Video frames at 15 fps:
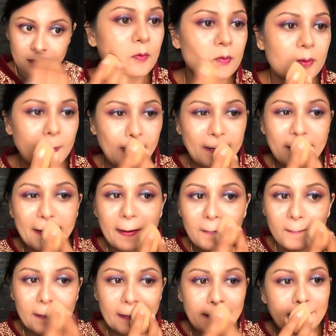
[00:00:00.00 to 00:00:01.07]
Quickly
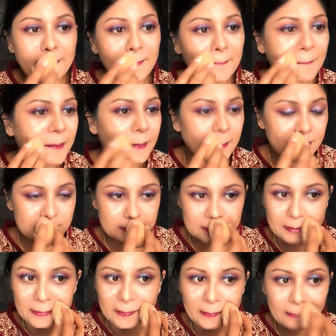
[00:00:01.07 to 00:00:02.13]
I'm blending my
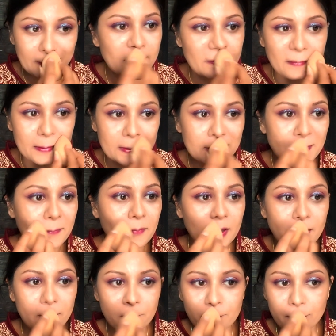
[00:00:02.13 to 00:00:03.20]
concealer with
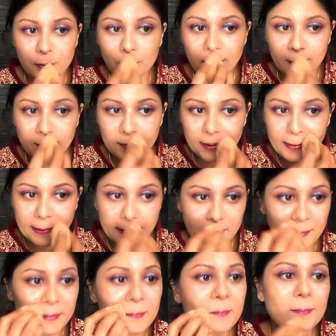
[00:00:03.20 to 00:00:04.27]
my beauty
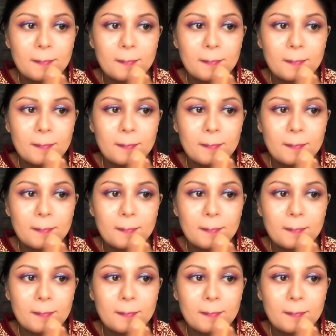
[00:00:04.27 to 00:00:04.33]
blender.